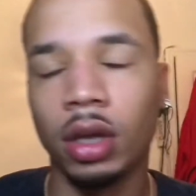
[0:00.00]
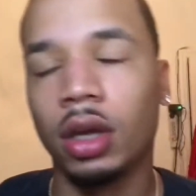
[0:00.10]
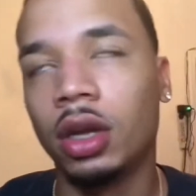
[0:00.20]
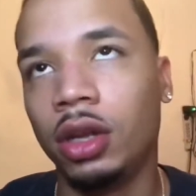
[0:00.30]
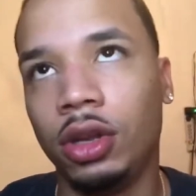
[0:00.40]

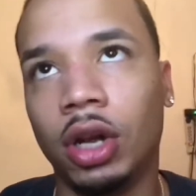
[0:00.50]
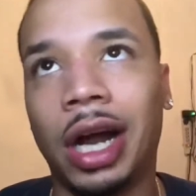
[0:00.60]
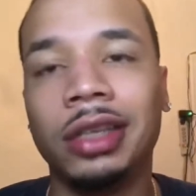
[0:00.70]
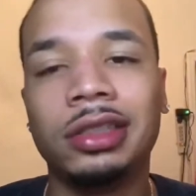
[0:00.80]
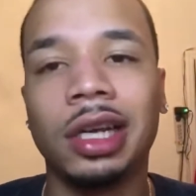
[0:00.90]
You know, I
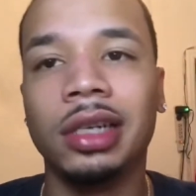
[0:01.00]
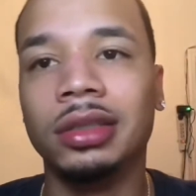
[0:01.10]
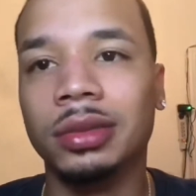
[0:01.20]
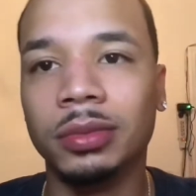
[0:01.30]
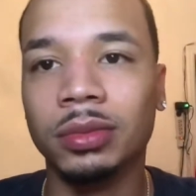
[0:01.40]
said
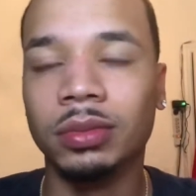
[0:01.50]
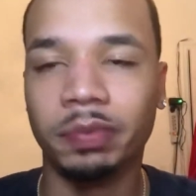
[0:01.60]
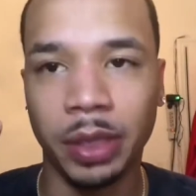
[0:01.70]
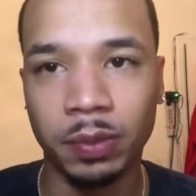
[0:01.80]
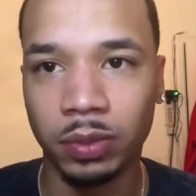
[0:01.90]

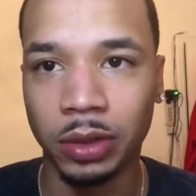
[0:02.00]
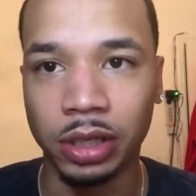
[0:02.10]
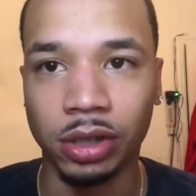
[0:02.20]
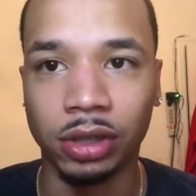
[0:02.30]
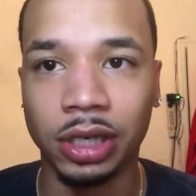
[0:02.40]
people, you
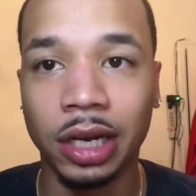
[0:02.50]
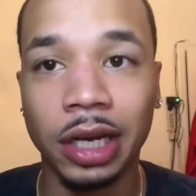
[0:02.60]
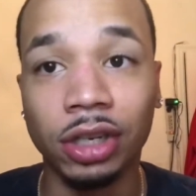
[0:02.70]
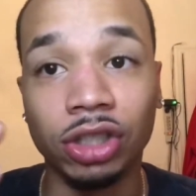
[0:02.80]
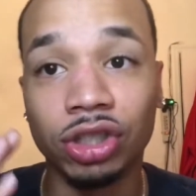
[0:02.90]
know, you could get
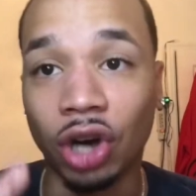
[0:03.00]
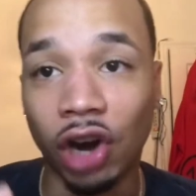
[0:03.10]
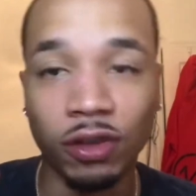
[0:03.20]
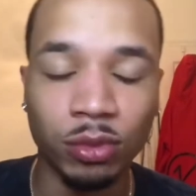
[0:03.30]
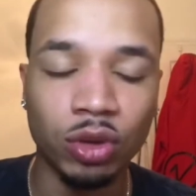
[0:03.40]
your scar
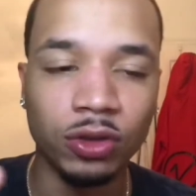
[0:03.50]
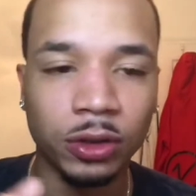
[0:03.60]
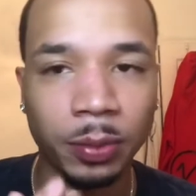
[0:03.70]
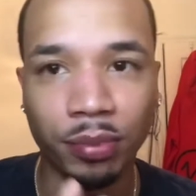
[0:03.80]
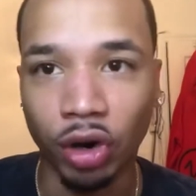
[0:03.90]
removed
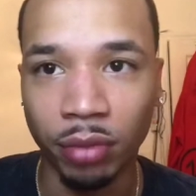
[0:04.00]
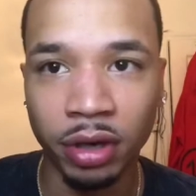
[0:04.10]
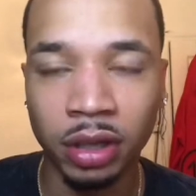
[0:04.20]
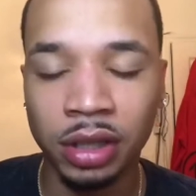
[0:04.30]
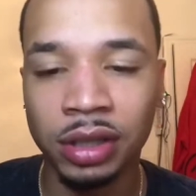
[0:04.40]

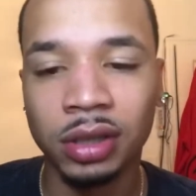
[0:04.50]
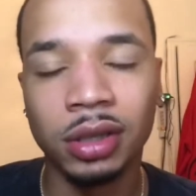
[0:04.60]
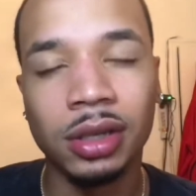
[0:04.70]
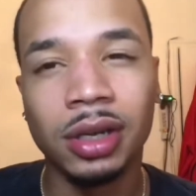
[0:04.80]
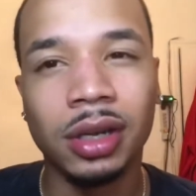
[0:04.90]
permanently.
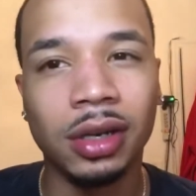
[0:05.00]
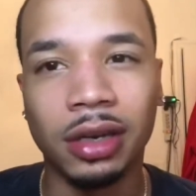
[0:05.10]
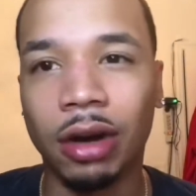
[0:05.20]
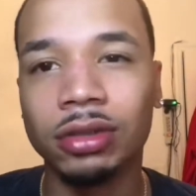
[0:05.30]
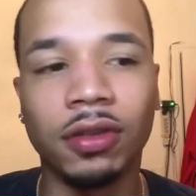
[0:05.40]
That
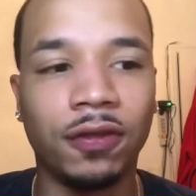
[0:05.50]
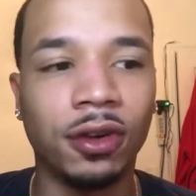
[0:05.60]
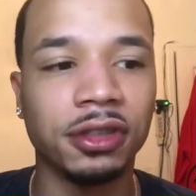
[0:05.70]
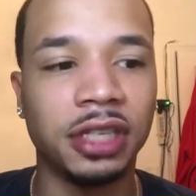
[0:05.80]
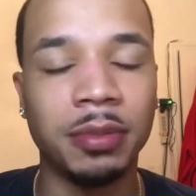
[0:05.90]
was a false
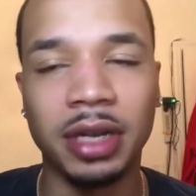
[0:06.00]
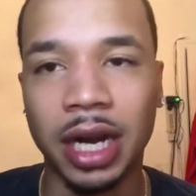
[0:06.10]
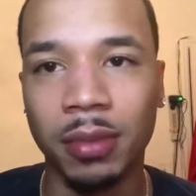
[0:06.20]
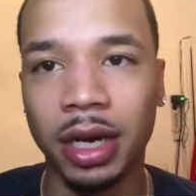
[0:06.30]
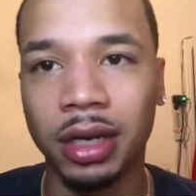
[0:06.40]
statement that I
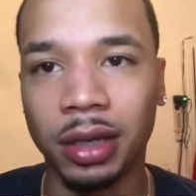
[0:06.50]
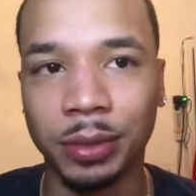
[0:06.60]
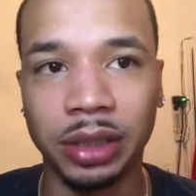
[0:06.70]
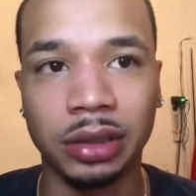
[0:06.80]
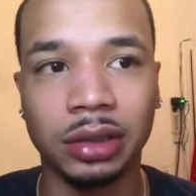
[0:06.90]
made. I
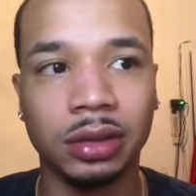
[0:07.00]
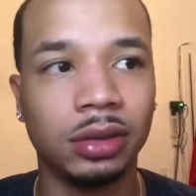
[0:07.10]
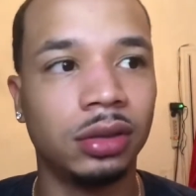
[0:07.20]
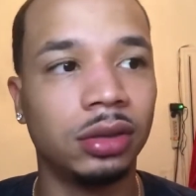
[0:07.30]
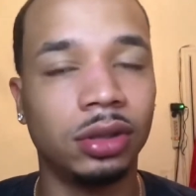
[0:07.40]
mean,
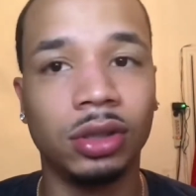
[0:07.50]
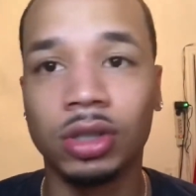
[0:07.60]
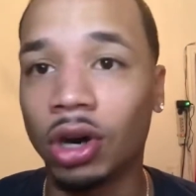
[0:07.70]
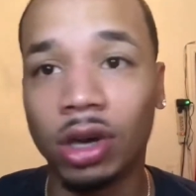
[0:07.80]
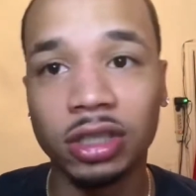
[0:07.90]

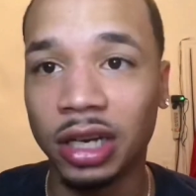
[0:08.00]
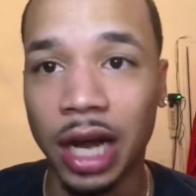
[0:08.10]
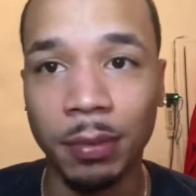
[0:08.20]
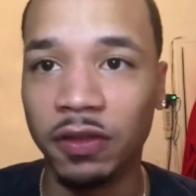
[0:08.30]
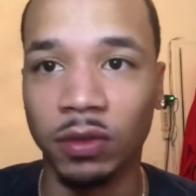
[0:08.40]
scars cannot
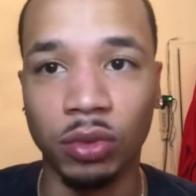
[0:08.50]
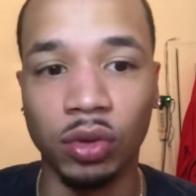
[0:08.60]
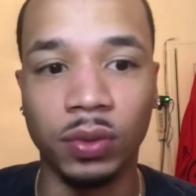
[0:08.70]
be removed.